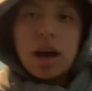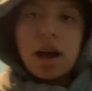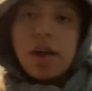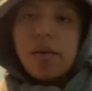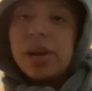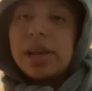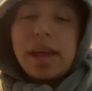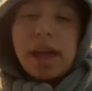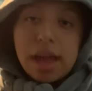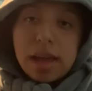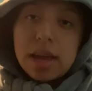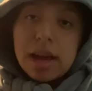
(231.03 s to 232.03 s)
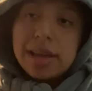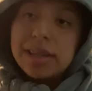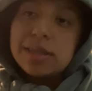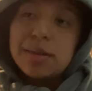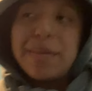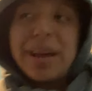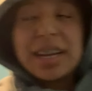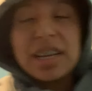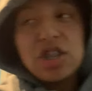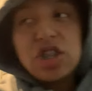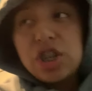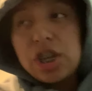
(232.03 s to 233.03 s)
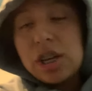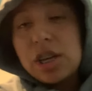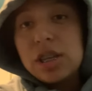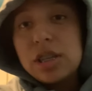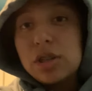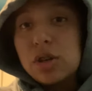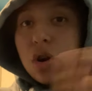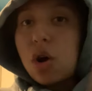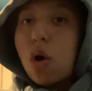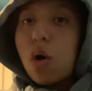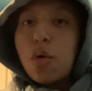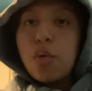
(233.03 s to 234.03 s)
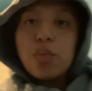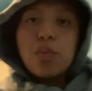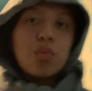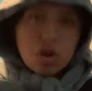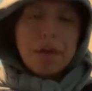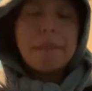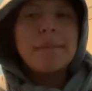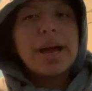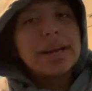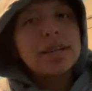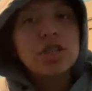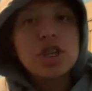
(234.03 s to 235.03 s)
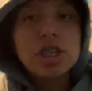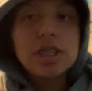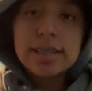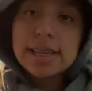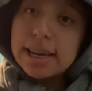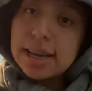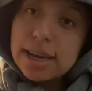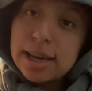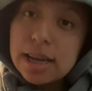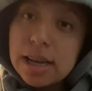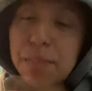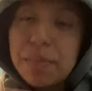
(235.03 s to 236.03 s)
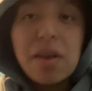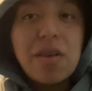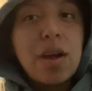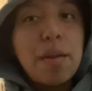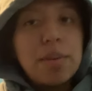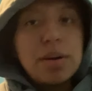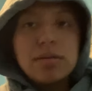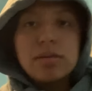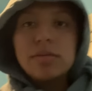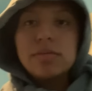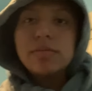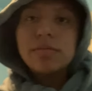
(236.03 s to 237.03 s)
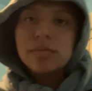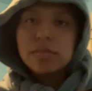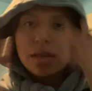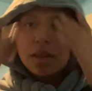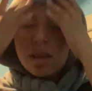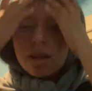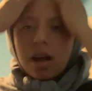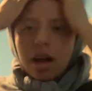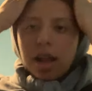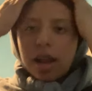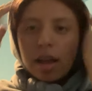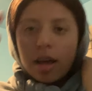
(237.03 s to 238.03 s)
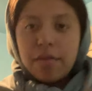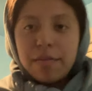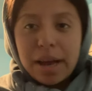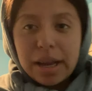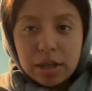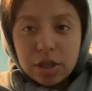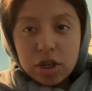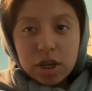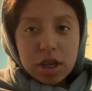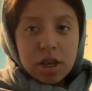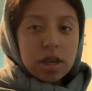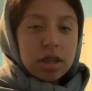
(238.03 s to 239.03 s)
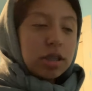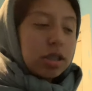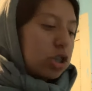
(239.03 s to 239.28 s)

I already ate. I ate some mac and cheese, you know. Mac and cheese good, period poo. I love mac and cheese.